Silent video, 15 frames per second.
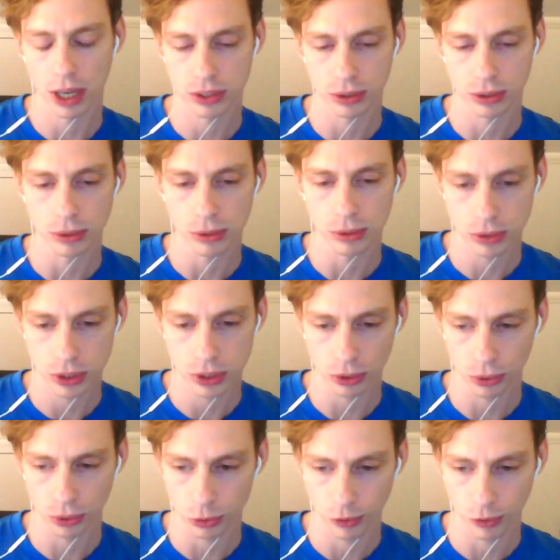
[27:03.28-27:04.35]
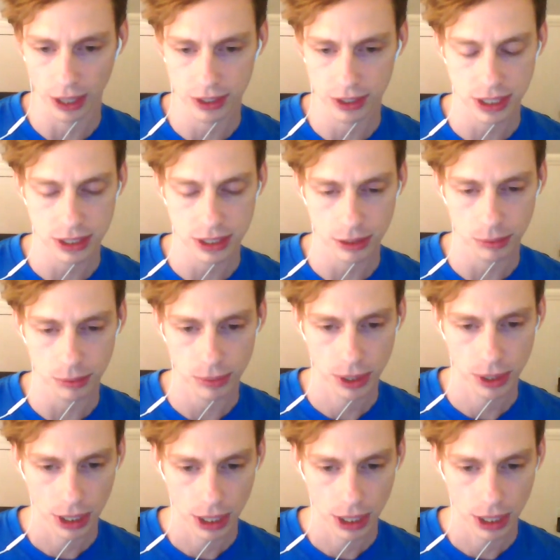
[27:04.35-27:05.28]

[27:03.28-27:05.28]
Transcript: to to the root file system